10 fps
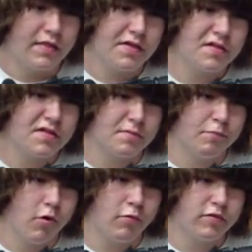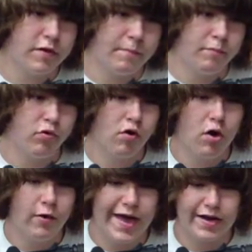This is both a
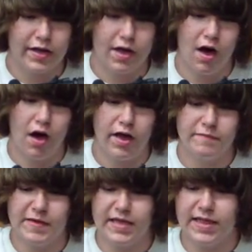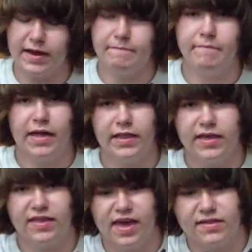pro and a con, being that it
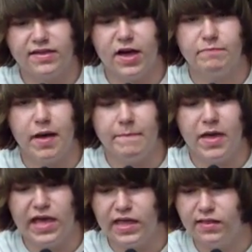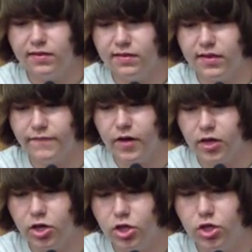mainly takes down by pins instead of
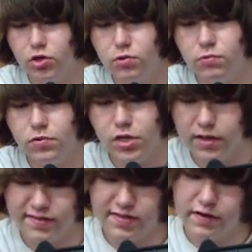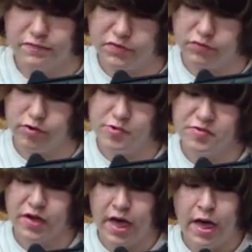a huge set of
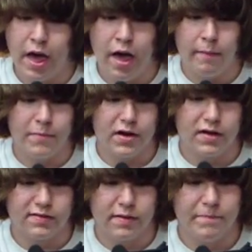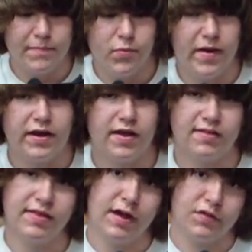screws, but some people might not
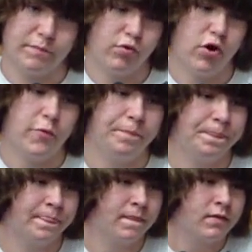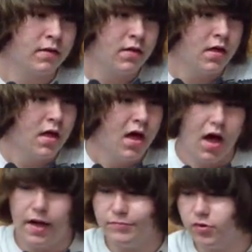see that as a pro.
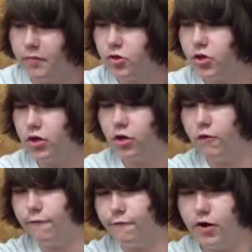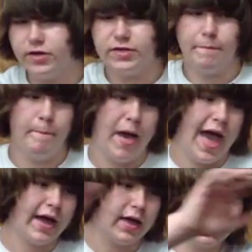So I'm just going to go front to
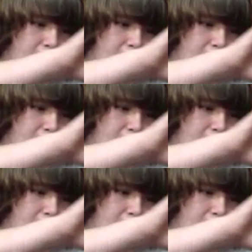back,